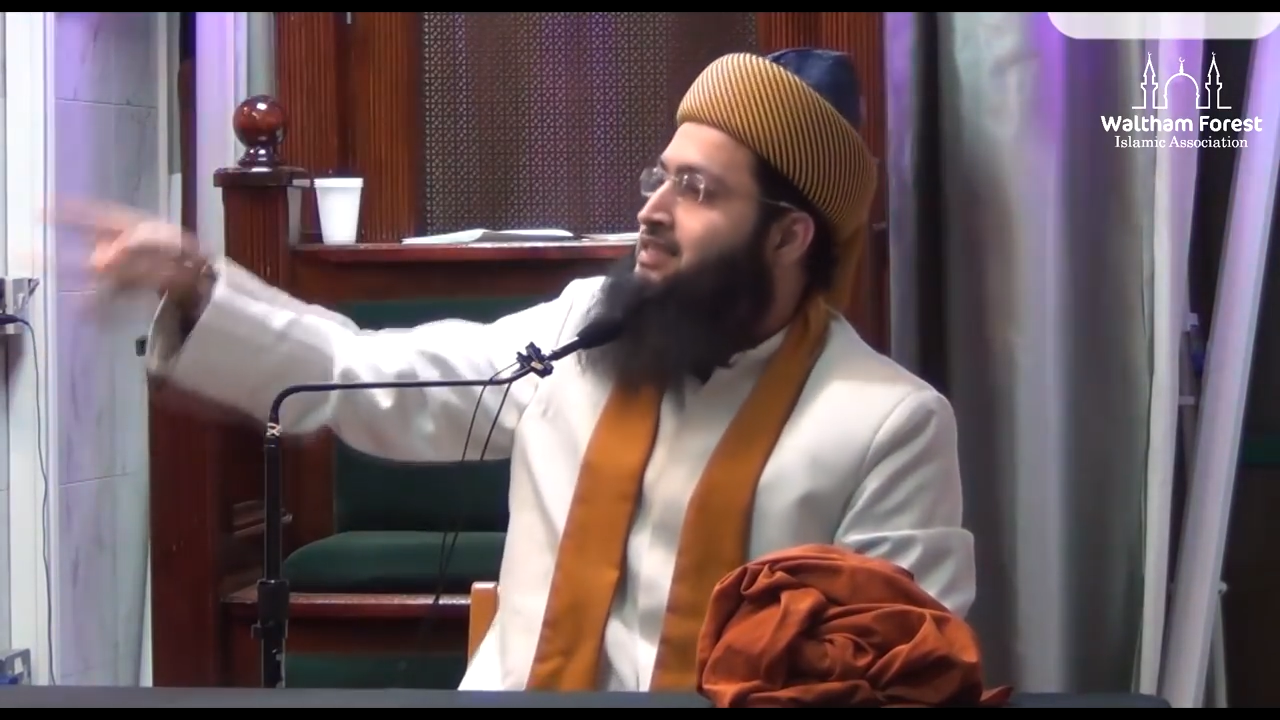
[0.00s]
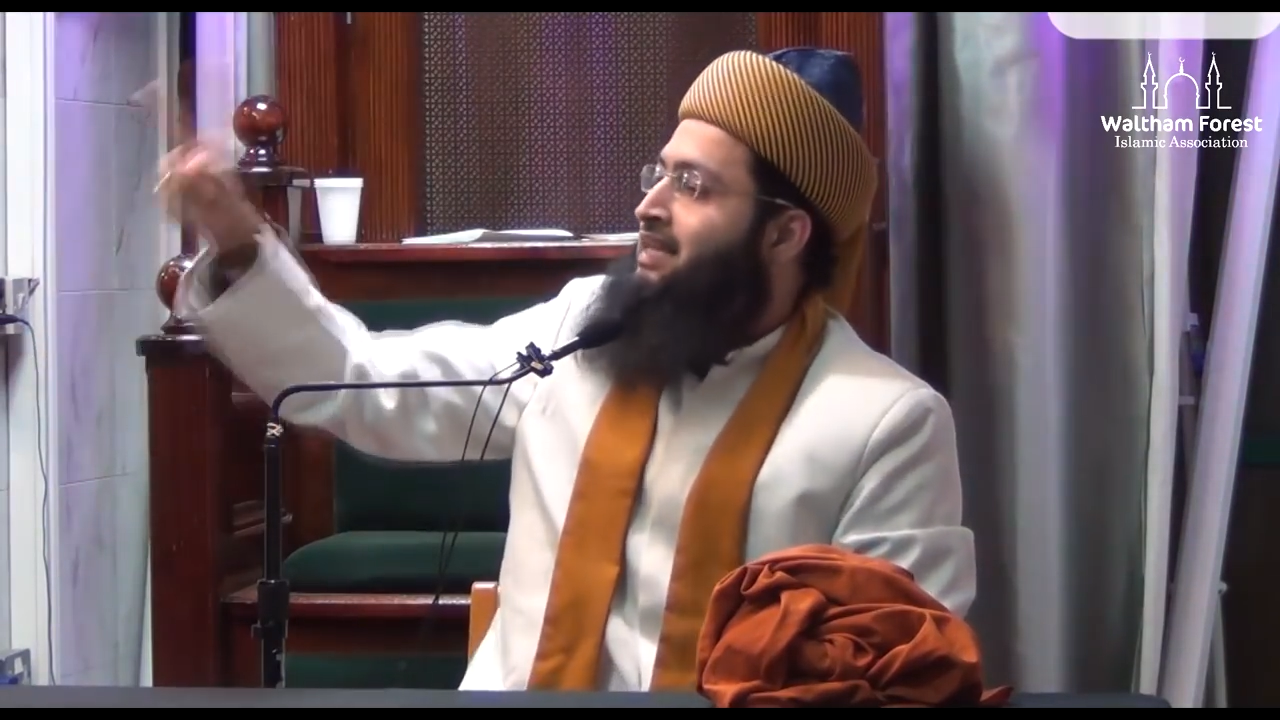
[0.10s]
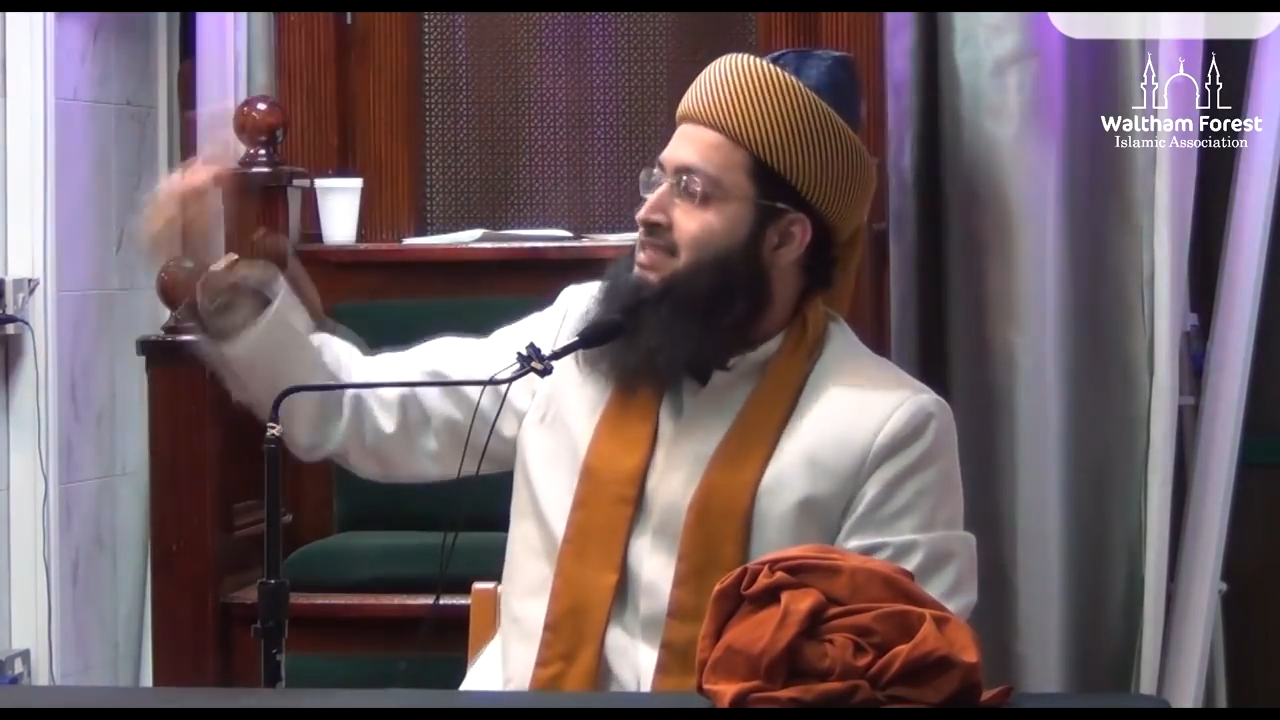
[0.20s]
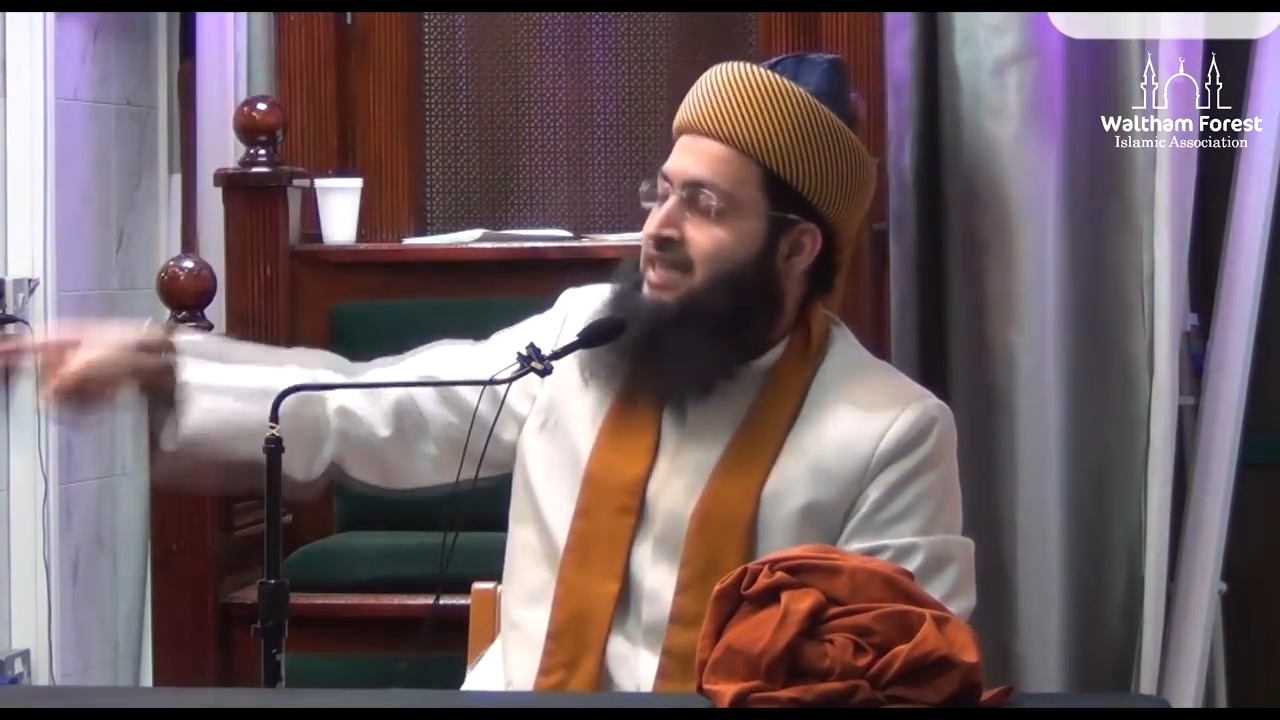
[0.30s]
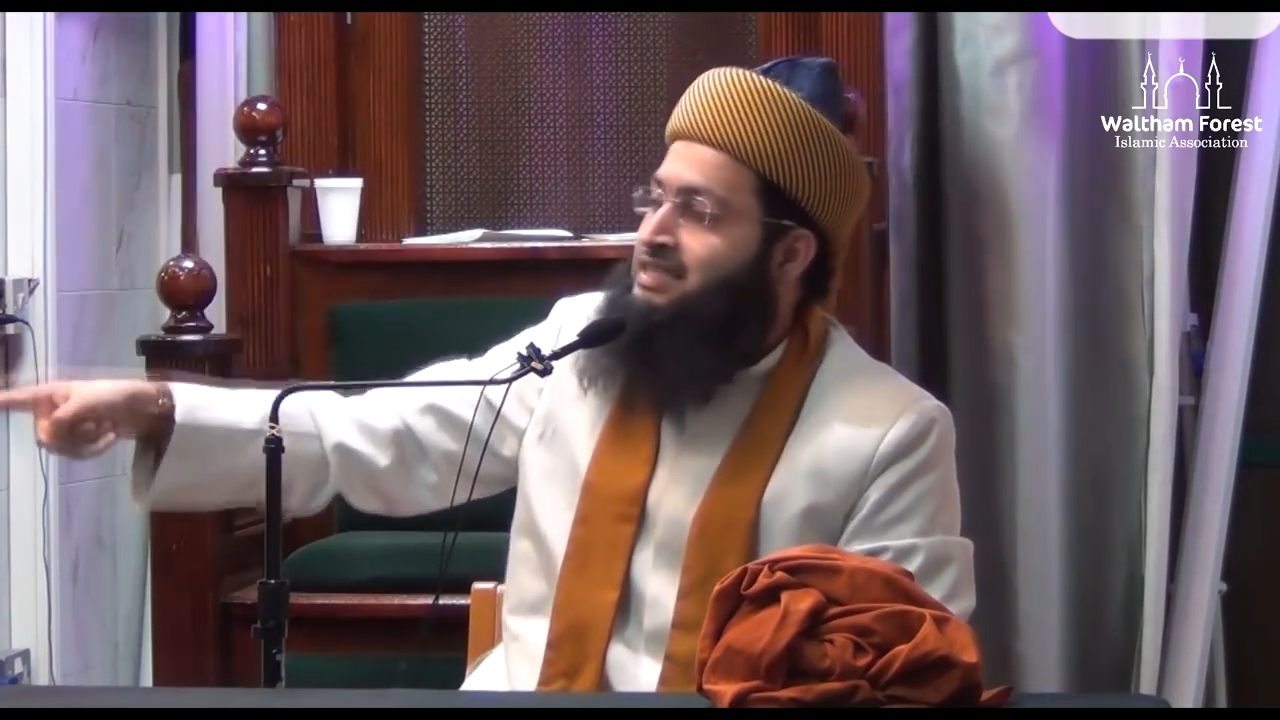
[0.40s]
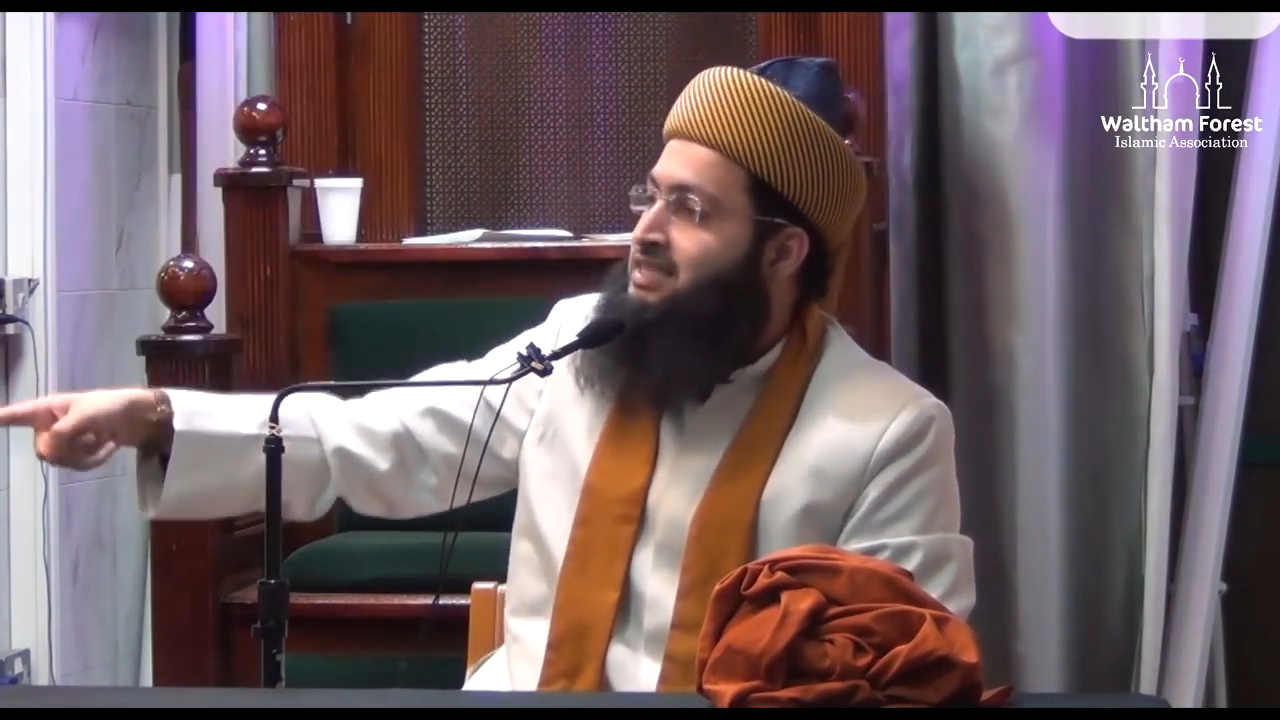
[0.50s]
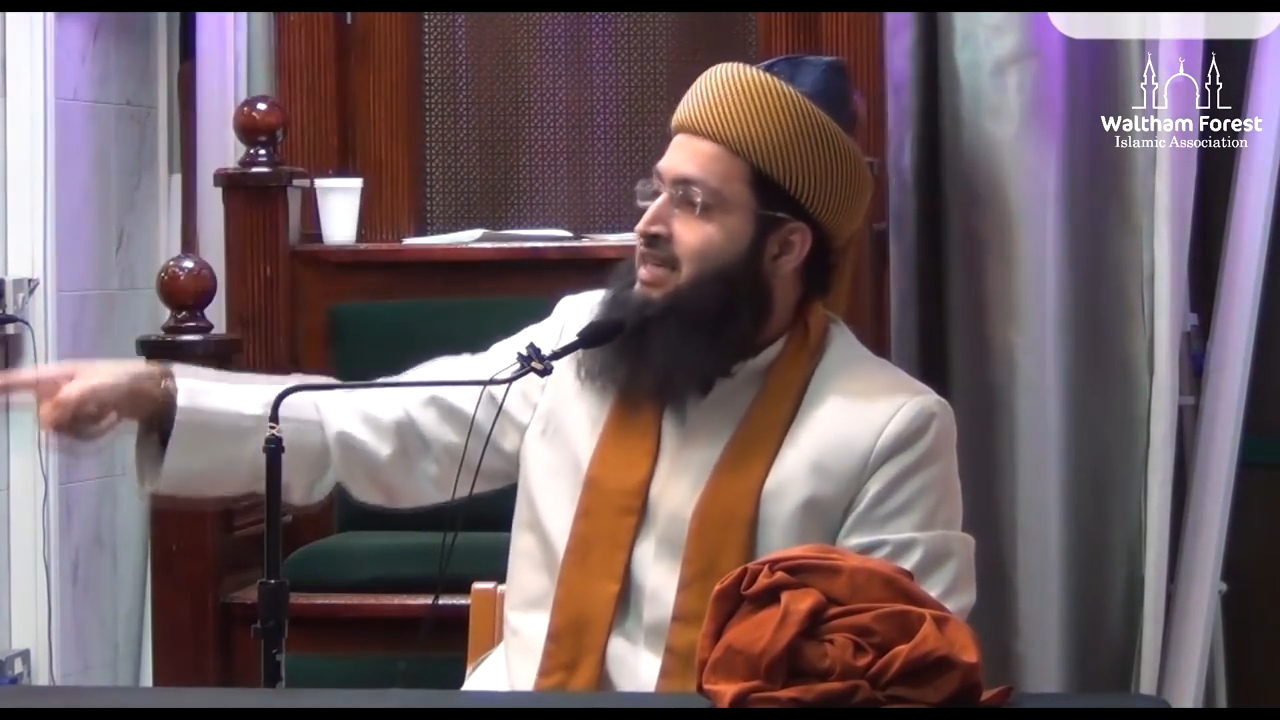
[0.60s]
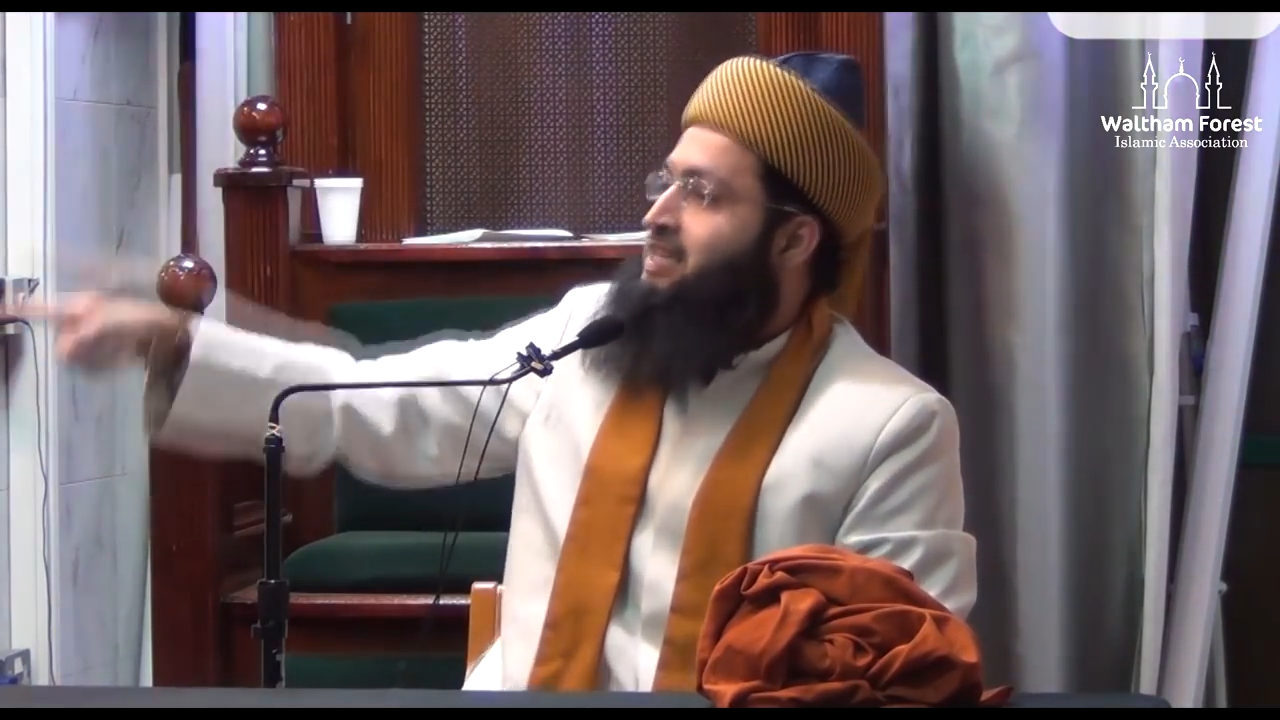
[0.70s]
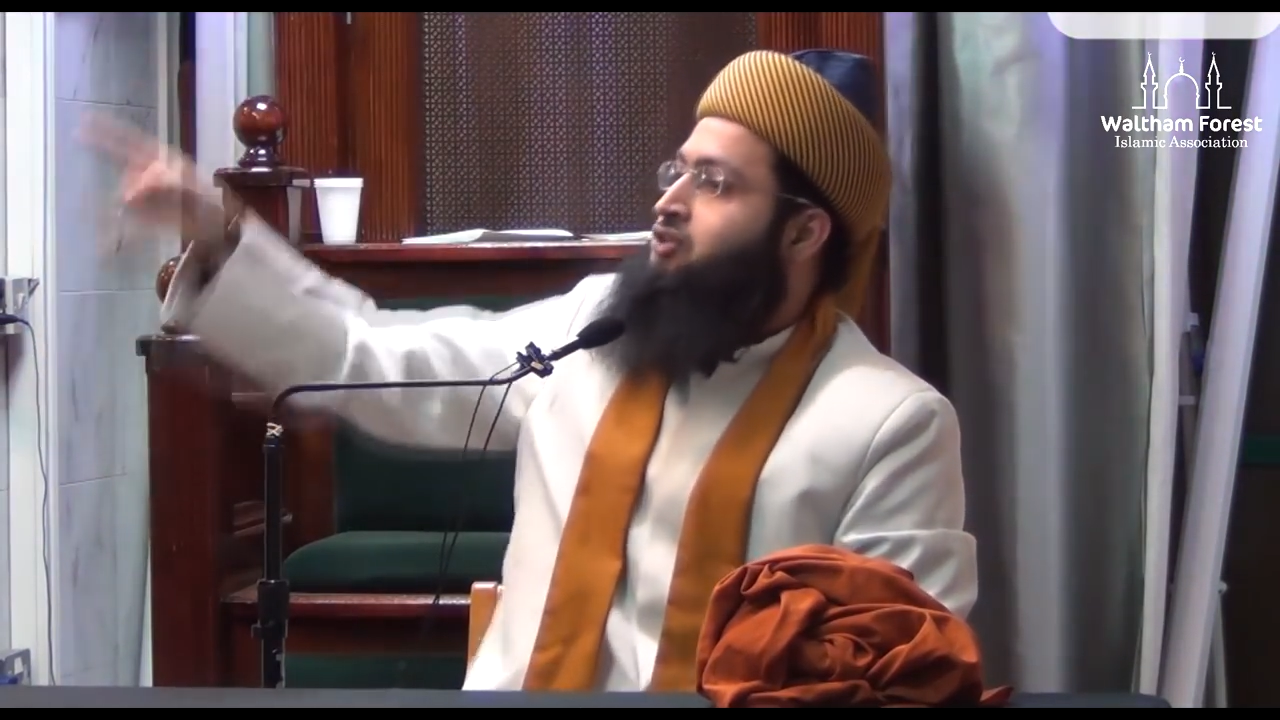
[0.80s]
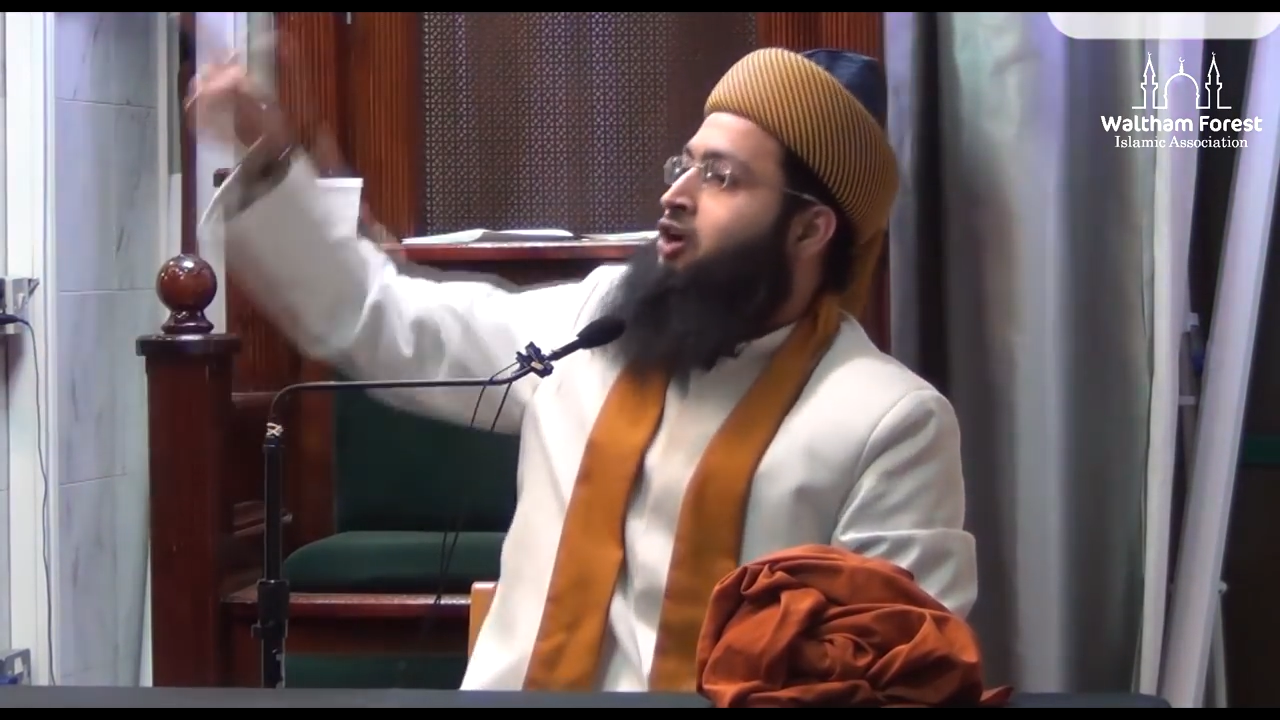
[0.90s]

Success is